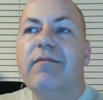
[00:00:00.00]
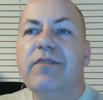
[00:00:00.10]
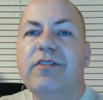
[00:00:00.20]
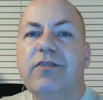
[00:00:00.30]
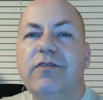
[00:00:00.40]

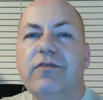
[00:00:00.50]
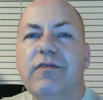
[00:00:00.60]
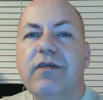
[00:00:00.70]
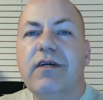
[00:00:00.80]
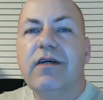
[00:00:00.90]

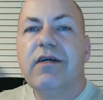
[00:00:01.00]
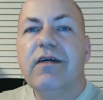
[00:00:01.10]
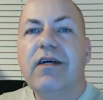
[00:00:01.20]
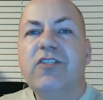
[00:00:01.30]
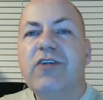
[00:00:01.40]
to
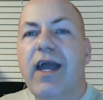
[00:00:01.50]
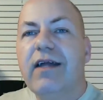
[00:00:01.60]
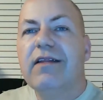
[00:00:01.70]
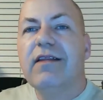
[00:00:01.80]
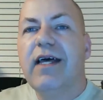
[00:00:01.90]

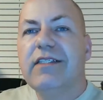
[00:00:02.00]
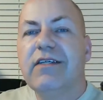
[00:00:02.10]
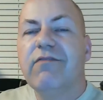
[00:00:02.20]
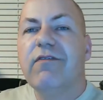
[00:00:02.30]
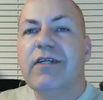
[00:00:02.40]
attract less
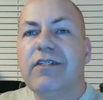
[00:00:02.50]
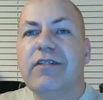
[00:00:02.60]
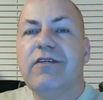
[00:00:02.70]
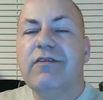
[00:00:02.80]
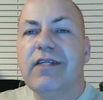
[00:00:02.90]
of what
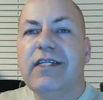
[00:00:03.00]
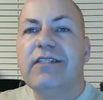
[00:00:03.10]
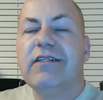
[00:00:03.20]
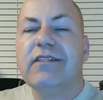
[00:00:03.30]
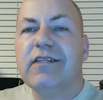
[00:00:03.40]
you least
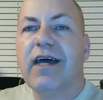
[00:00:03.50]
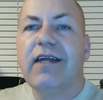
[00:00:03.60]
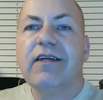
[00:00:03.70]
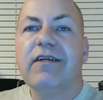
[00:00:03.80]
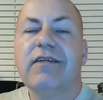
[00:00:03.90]

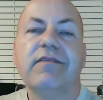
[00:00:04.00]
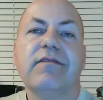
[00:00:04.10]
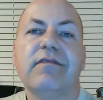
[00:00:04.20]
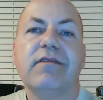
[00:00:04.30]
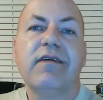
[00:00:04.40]
desire.
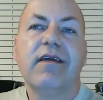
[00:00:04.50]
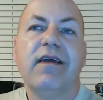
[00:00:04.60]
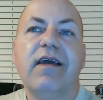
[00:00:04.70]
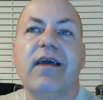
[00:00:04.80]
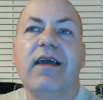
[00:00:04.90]

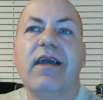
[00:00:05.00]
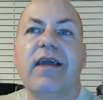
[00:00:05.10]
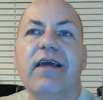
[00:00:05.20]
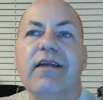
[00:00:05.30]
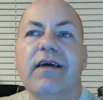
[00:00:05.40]

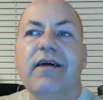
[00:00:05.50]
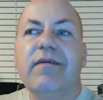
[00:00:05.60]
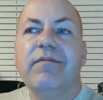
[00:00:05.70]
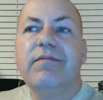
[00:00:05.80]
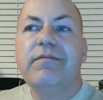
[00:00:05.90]
And
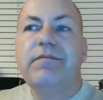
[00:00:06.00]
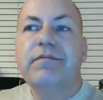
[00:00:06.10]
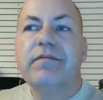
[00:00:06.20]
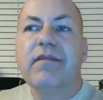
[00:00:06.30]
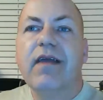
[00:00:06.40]

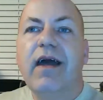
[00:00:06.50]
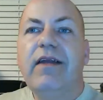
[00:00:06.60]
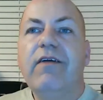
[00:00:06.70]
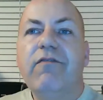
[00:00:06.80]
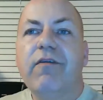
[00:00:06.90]
I
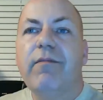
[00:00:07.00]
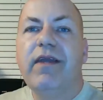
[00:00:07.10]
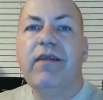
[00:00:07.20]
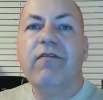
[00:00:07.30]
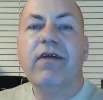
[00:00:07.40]
know for
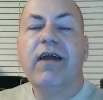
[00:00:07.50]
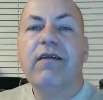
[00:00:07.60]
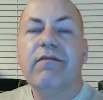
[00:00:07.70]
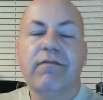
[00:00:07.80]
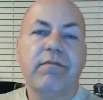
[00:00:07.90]
me, when
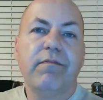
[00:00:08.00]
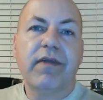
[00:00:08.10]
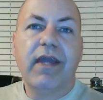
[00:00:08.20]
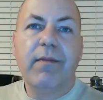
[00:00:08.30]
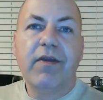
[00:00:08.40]
I
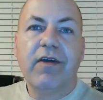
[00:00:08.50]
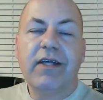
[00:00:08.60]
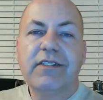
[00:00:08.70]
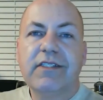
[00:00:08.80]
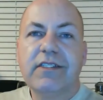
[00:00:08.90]
came
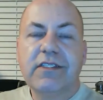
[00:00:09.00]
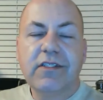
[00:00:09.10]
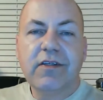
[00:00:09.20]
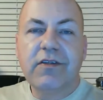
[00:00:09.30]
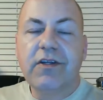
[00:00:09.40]
across this
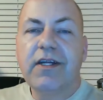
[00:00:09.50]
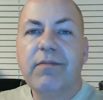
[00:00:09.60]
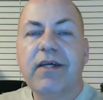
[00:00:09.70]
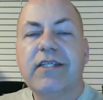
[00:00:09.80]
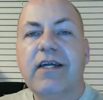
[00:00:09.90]
30
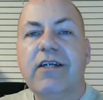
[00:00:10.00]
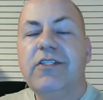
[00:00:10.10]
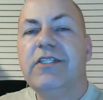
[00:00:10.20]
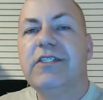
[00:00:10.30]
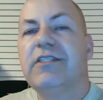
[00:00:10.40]
plus
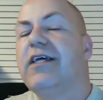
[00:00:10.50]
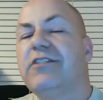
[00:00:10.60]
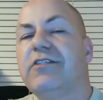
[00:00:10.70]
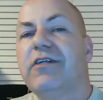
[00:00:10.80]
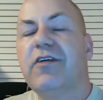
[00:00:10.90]
energies and I
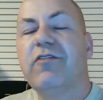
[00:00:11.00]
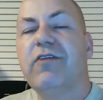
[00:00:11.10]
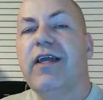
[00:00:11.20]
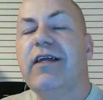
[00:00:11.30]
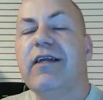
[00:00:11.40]
started
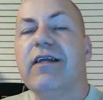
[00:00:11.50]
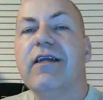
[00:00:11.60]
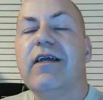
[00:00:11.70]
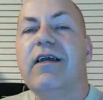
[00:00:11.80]
creating